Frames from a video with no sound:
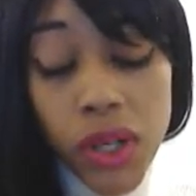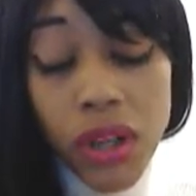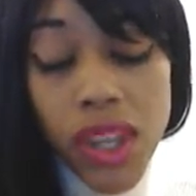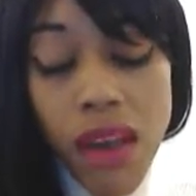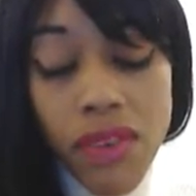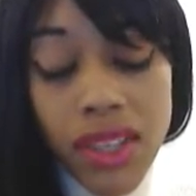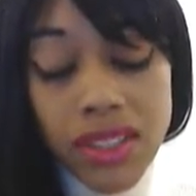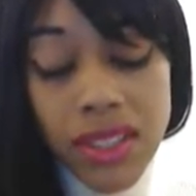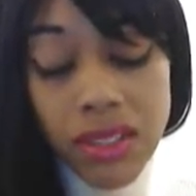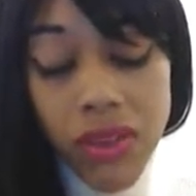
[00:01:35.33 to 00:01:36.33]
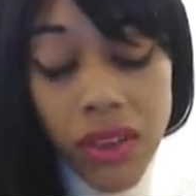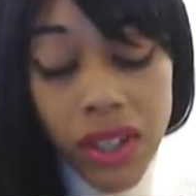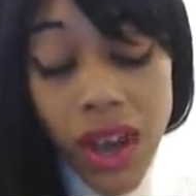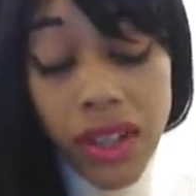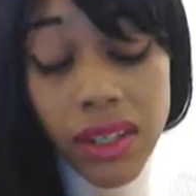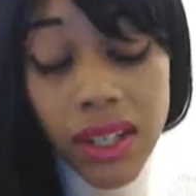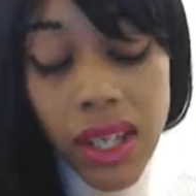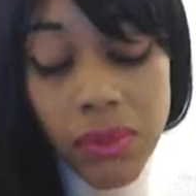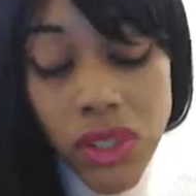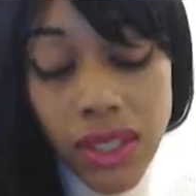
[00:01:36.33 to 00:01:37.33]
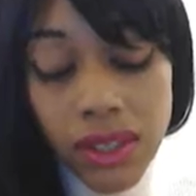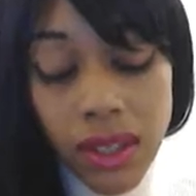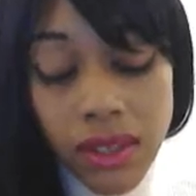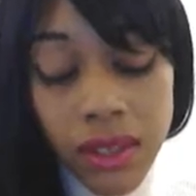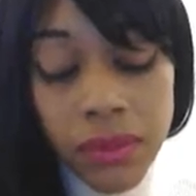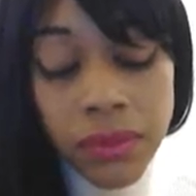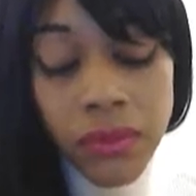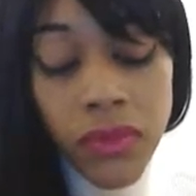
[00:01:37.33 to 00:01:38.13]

where your love exists, Father God, in the name of Jesus.